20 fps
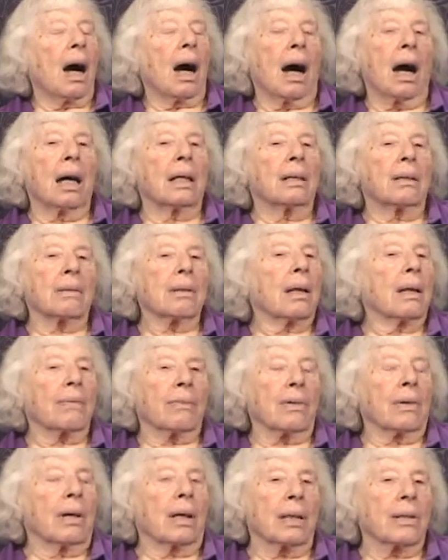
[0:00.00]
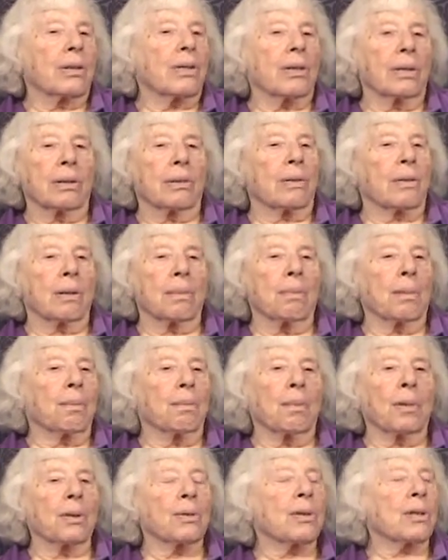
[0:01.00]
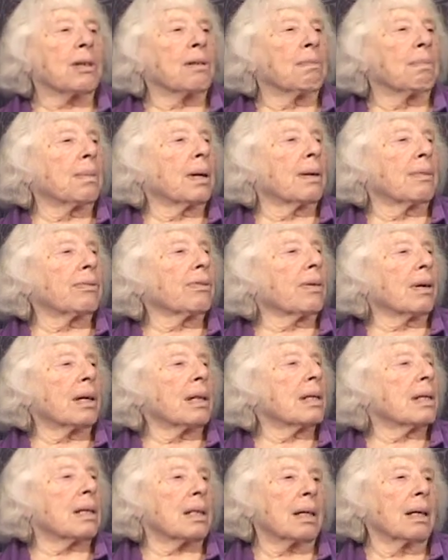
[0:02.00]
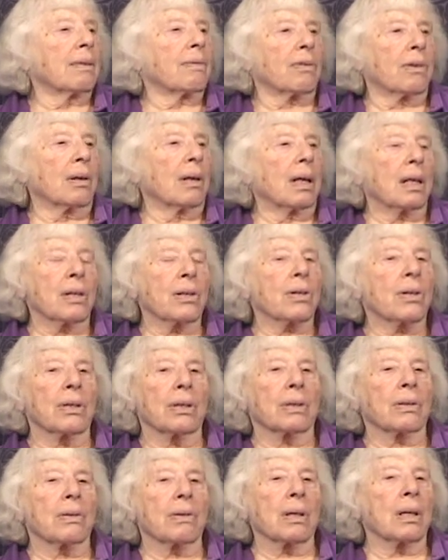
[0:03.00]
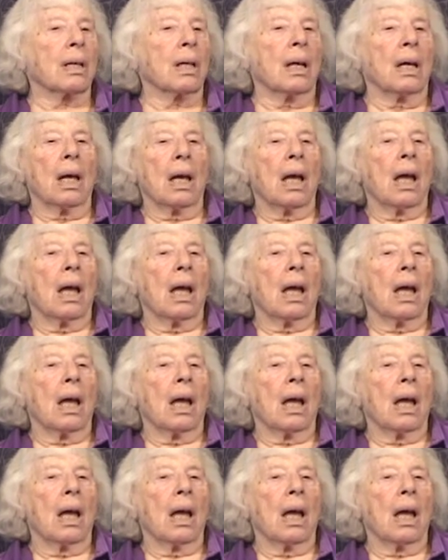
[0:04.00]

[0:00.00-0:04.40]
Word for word: I don't have grandchildren, but most of my friends have grandchildren,